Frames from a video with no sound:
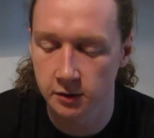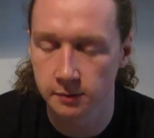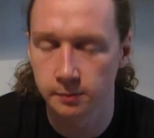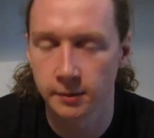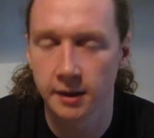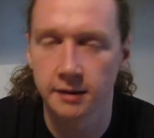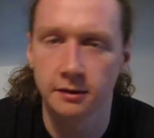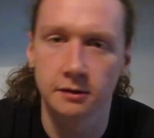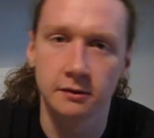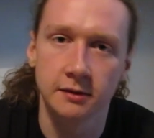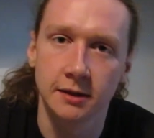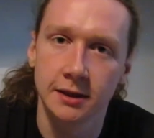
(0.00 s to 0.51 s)

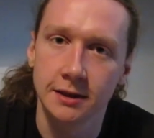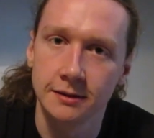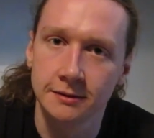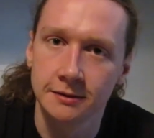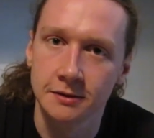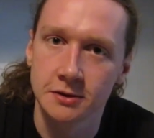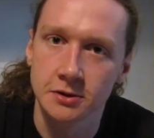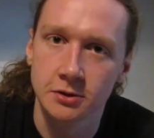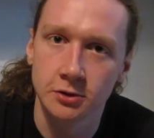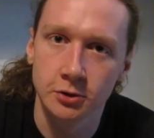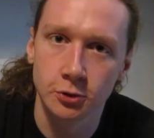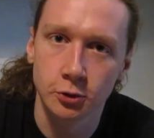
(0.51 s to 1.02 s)
Michael
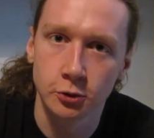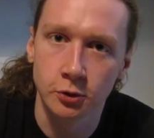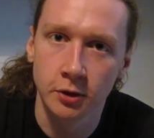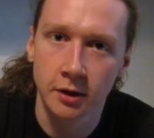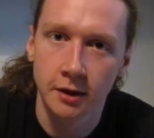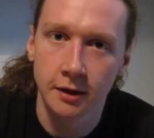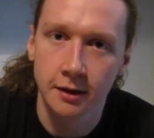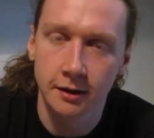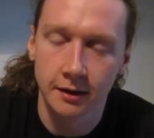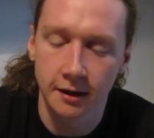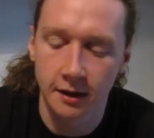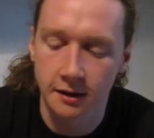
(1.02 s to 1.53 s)
Keaton's new
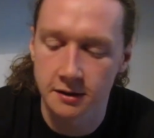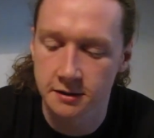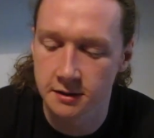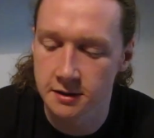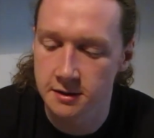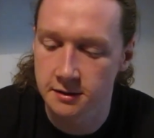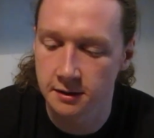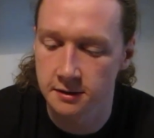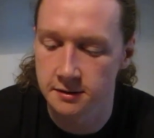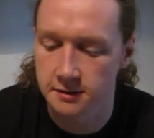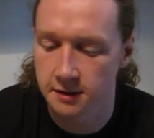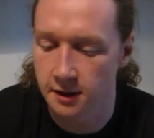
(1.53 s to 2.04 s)

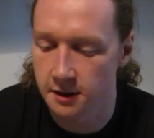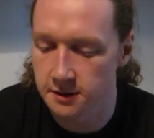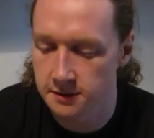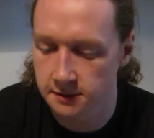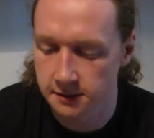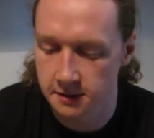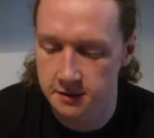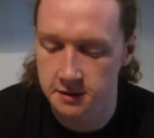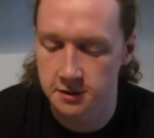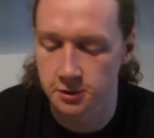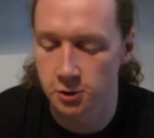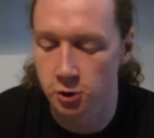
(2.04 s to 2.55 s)
existence as
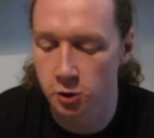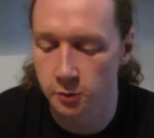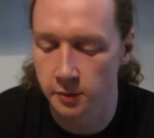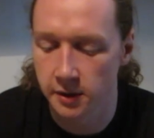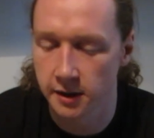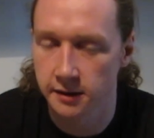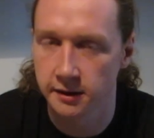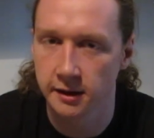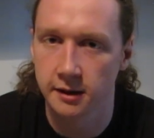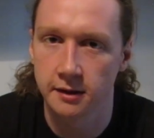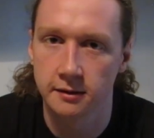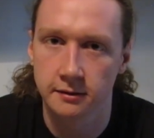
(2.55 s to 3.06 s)
this
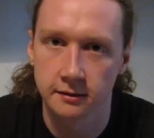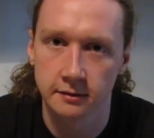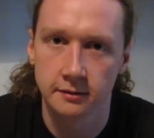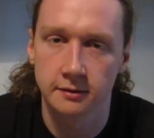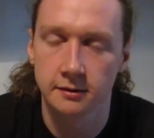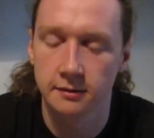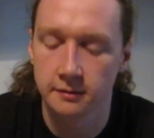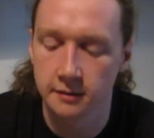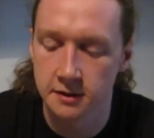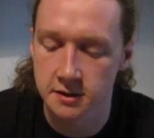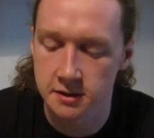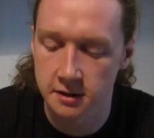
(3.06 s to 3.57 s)
snowman and
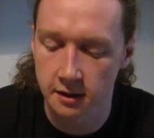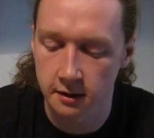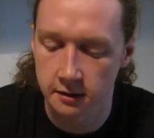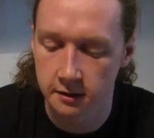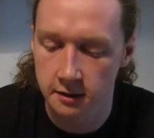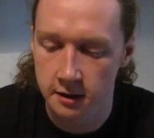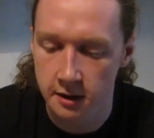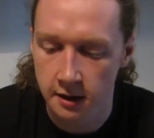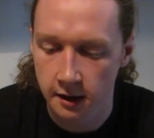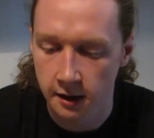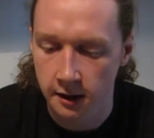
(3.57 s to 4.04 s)
the son.